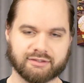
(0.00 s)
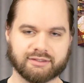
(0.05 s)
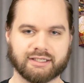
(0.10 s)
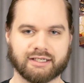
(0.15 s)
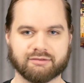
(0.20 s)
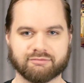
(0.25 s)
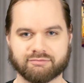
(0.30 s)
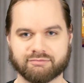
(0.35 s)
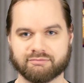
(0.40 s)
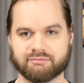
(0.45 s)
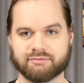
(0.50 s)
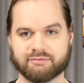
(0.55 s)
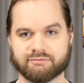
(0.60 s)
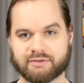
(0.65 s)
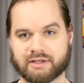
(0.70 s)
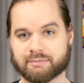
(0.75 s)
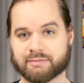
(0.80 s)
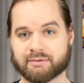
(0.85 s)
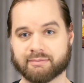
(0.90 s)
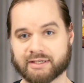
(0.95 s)
and then
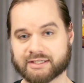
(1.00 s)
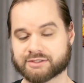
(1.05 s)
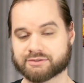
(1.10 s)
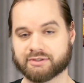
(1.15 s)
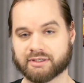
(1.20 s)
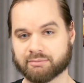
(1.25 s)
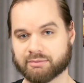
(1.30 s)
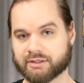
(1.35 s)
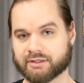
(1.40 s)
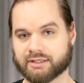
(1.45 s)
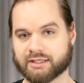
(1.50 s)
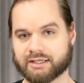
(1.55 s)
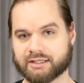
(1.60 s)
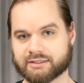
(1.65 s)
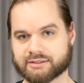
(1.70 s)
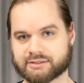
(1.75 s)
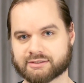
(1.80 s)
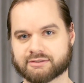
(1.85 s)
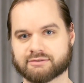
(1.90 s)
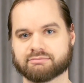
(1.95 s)
Vampire the Masquerade
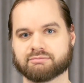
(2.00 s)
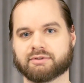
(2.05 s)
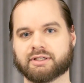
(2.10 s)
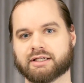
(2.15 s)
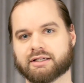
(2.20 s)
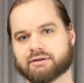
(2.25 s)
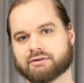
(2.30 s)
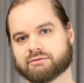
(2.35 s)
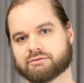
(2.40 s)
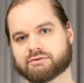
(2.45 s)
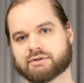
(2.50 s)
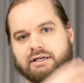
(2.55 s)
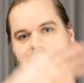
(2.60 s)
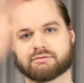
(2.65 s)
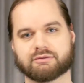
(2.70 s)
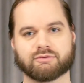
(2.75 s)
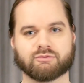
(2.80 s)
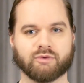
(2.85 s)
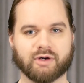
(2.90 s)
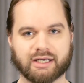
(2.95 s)
Bloodlines, you know, crowd
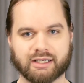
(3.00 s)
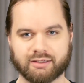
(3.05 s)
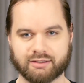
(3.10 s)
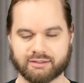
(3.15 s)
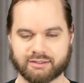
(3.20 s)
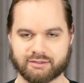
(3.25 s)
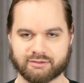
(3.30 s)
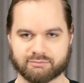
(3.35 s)
went wild.